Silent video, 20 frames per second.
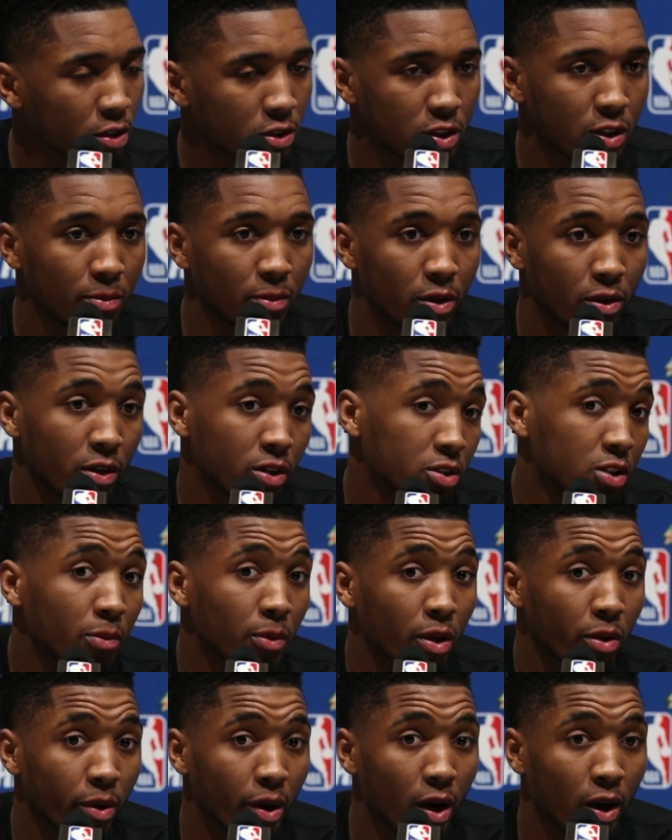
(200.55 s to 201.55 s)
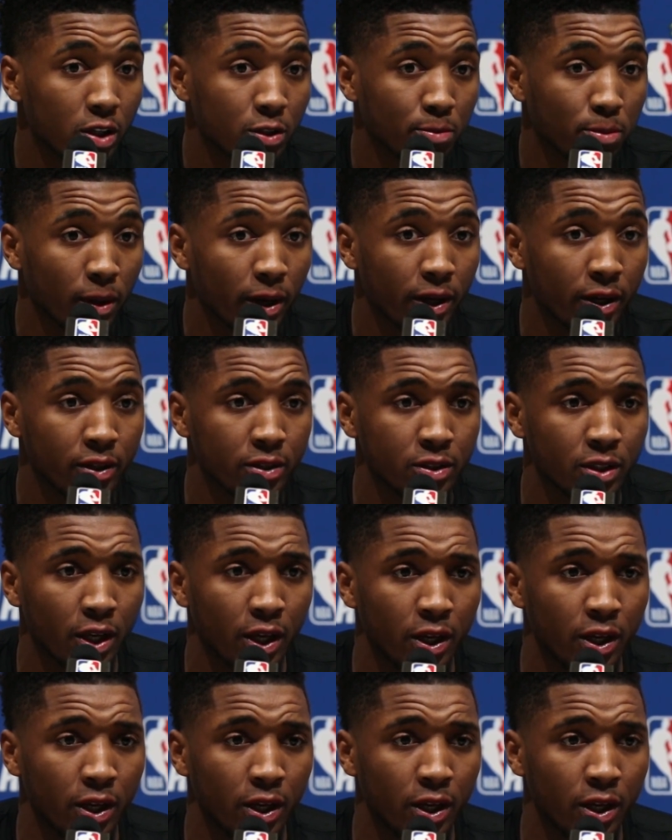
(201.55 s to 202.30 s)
similar we are as players.